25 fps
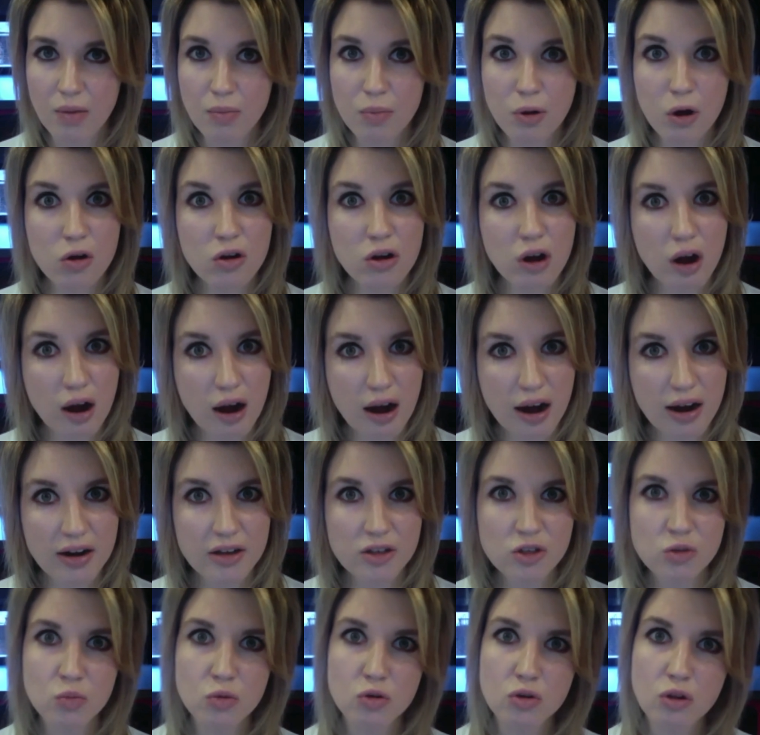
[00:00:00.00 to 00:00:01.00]

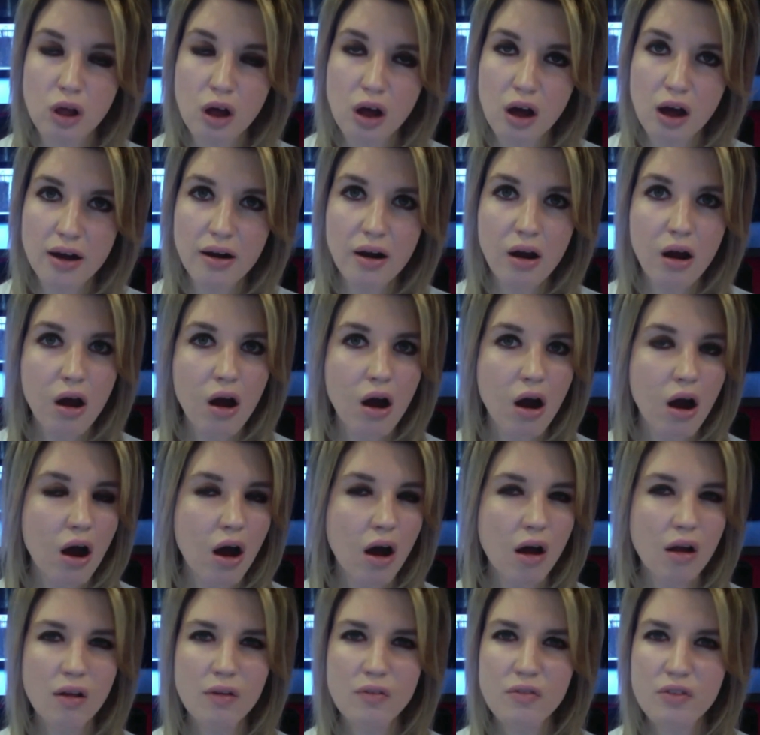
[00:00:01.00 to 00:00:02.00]
Pocahontas, Mulan,
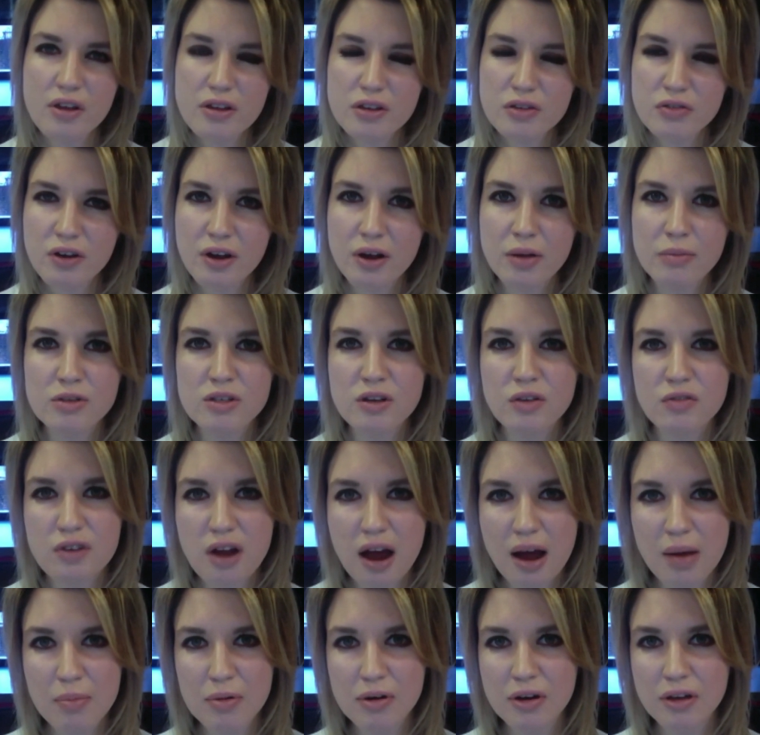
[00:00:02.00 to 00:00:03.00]
all of these films have
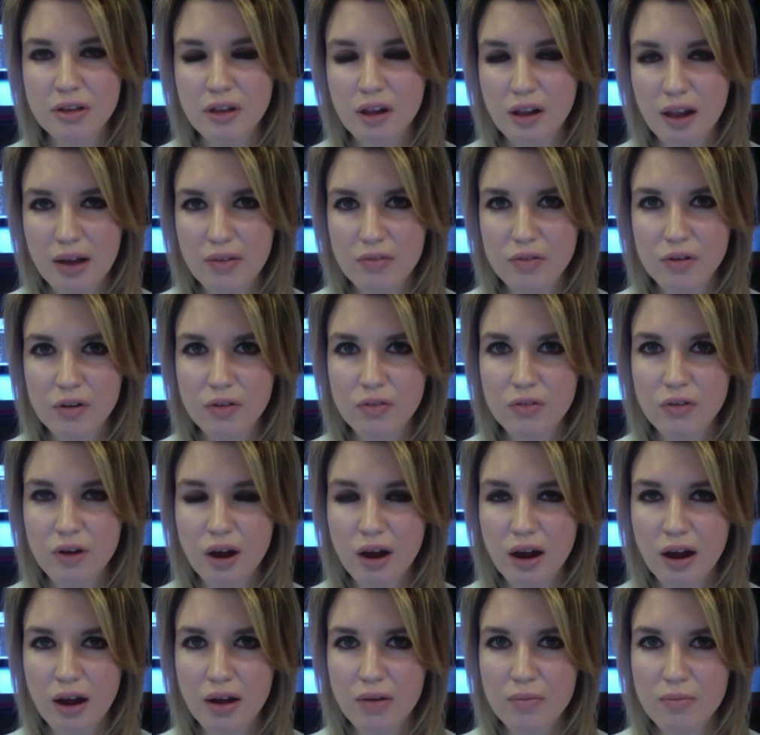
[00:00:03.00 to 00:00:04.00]
not been on the level
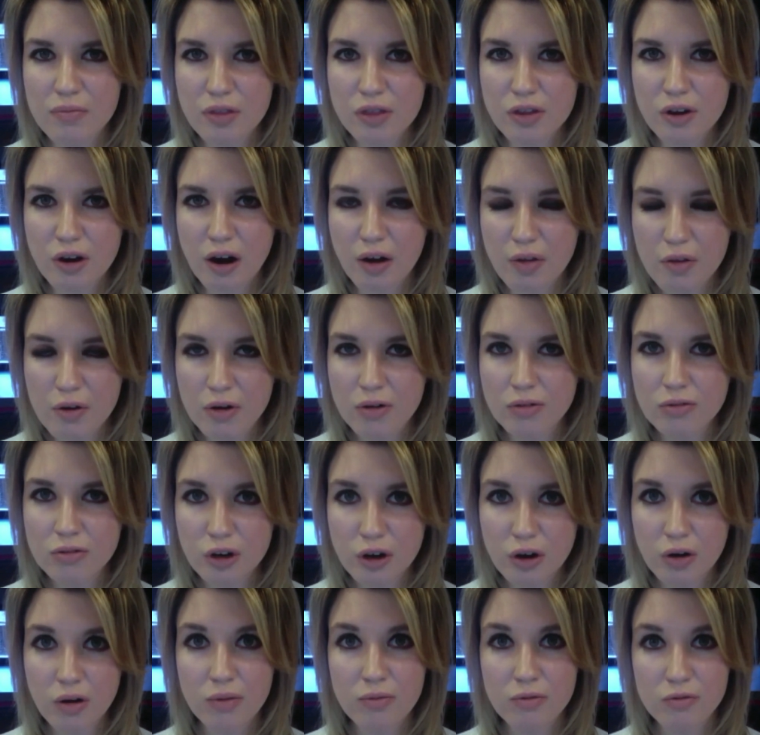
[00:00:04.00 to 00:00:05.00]
of their other,
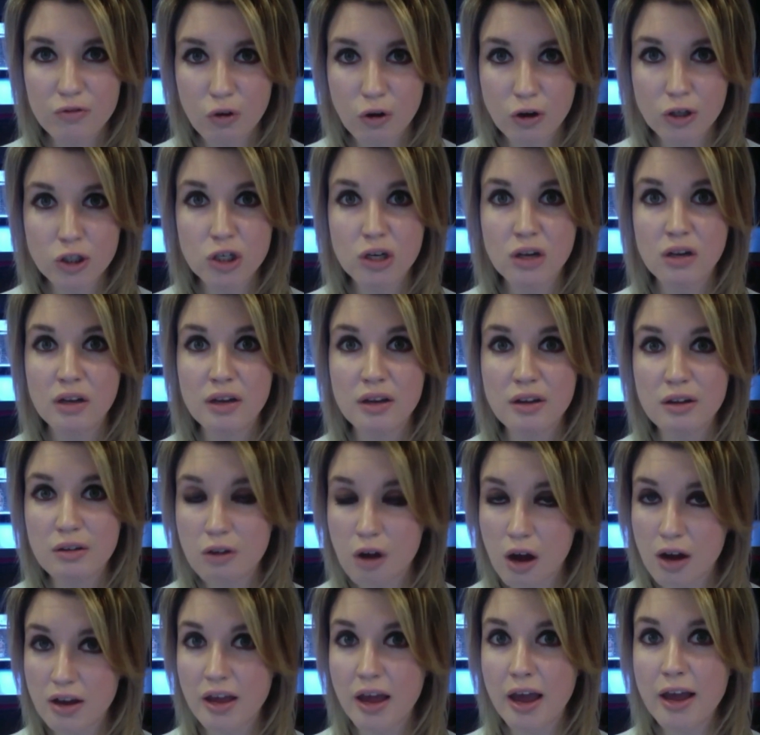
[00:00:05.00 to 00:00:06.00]
unfortunately,
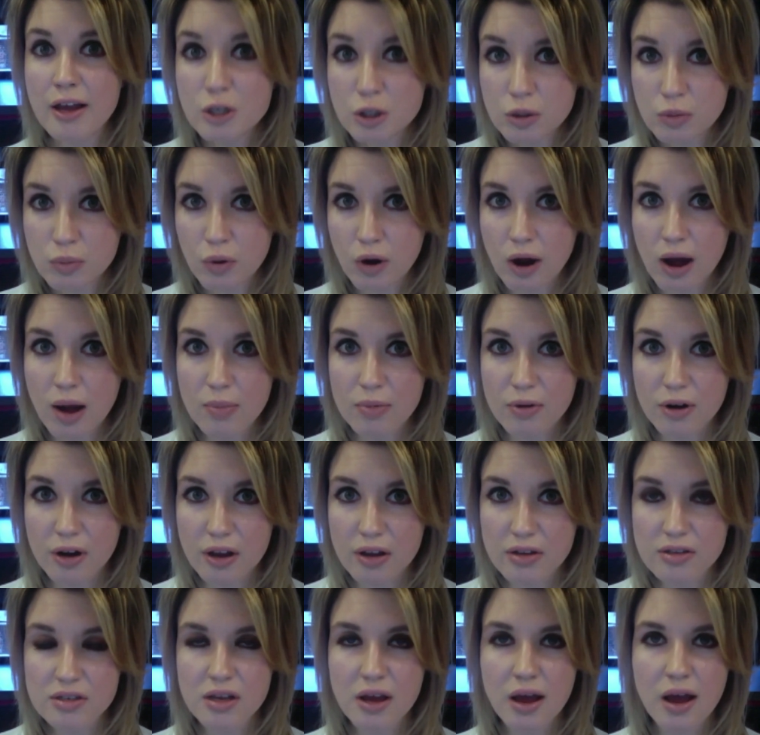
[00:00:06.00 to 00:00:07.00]
Caucasian
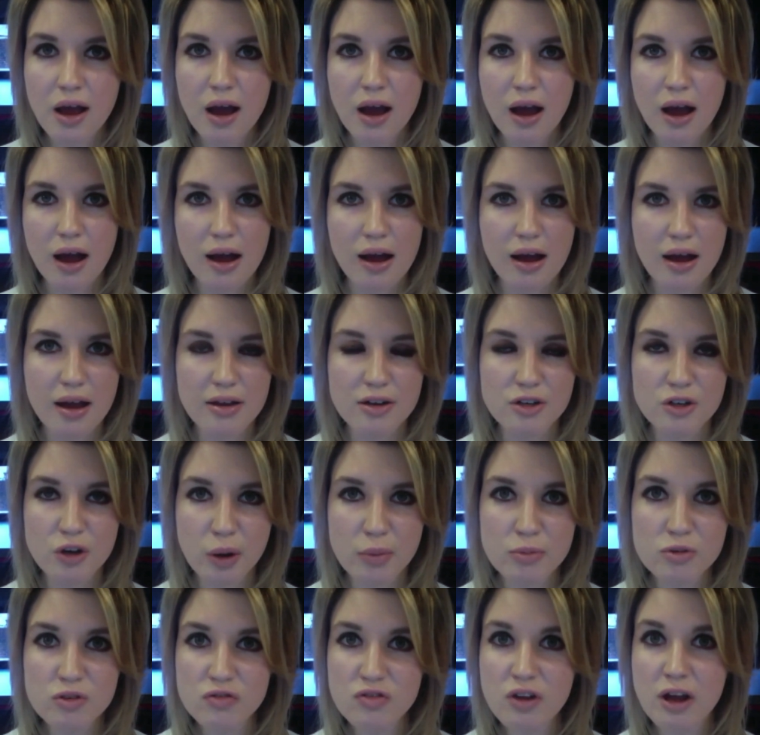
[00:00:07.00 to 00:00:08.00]
properties in
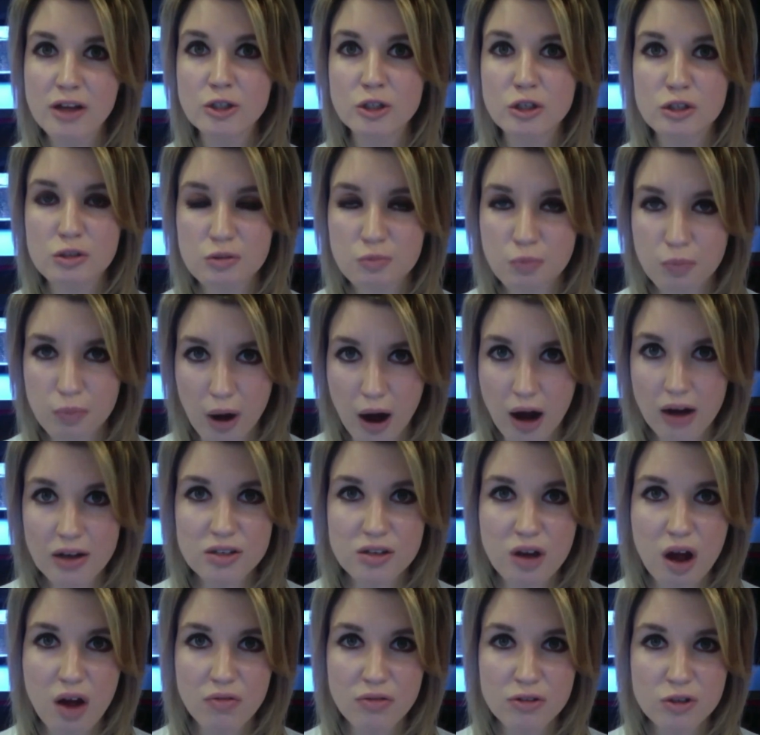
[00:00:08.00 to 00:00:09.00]
terms of not just
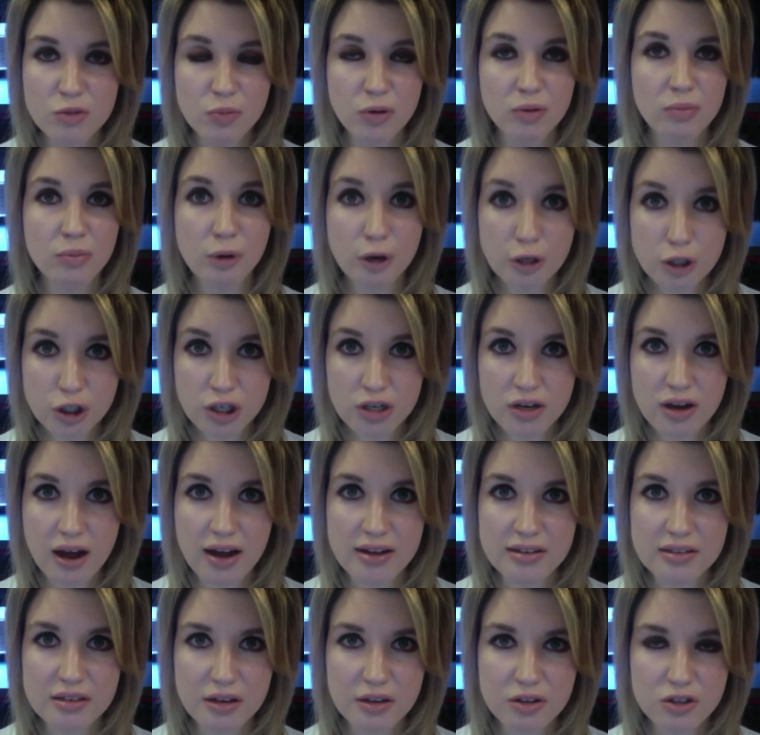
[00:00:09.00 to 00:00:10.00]
box office, but
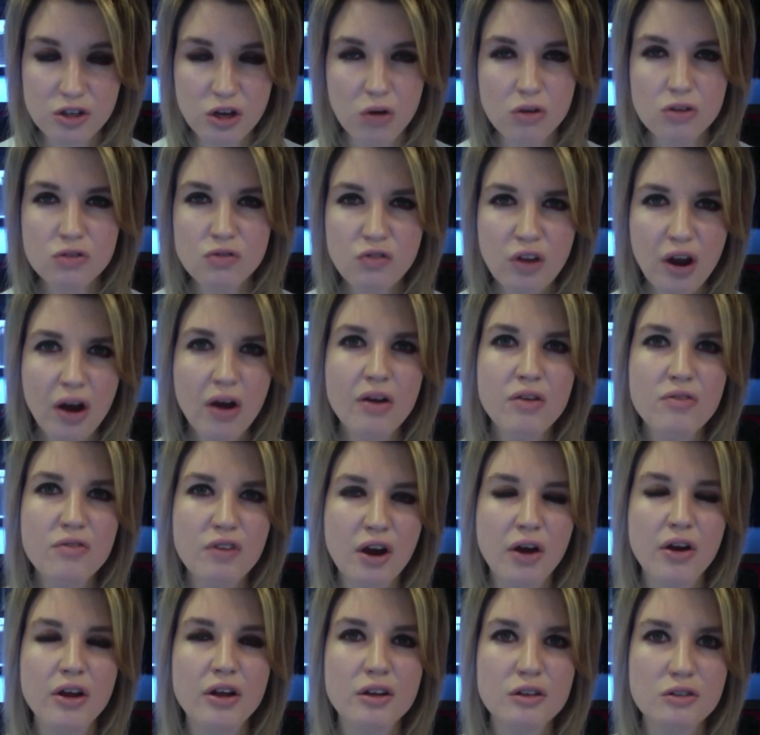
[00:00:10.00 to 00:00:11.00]
merchandising. So it's very,
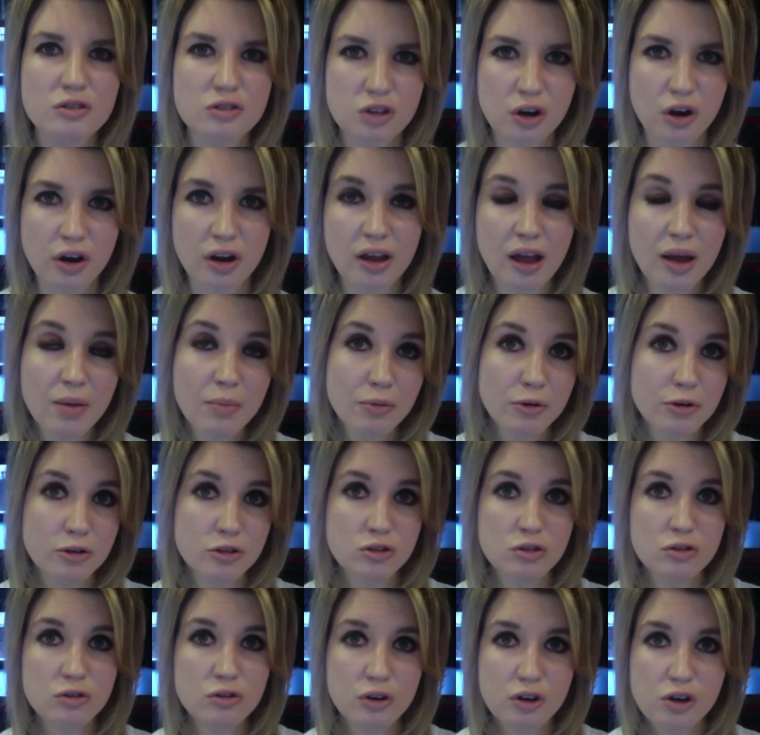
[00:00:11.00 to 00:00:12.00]
very concerning.
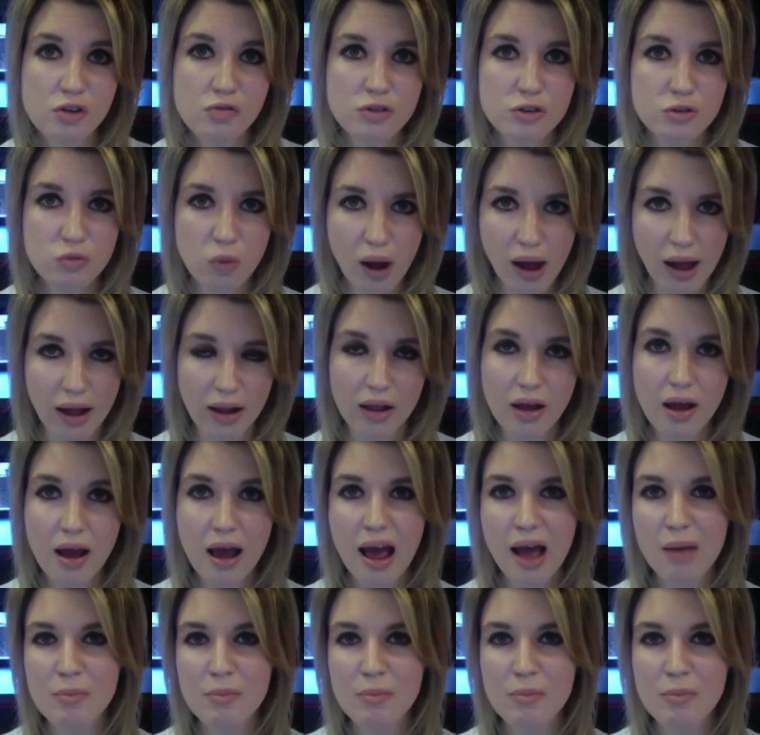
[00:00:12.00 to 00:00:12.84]
Emperor's New Groove as well.